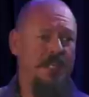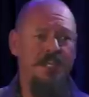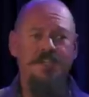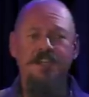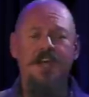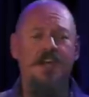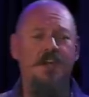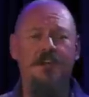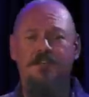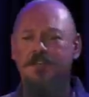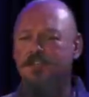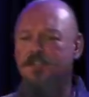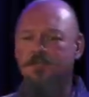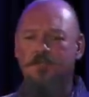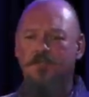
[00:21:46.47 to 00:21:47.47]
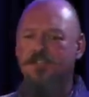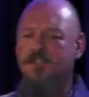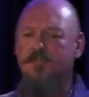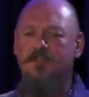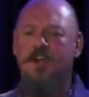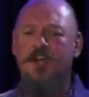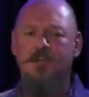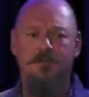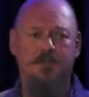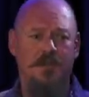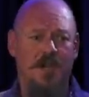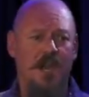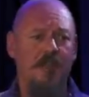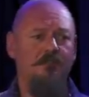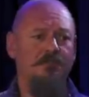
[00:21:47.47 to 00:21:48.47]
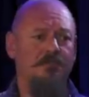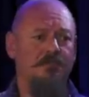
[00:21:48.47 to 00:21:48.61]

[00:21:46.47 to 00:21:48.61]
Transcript: It's not over just once the fire's put out.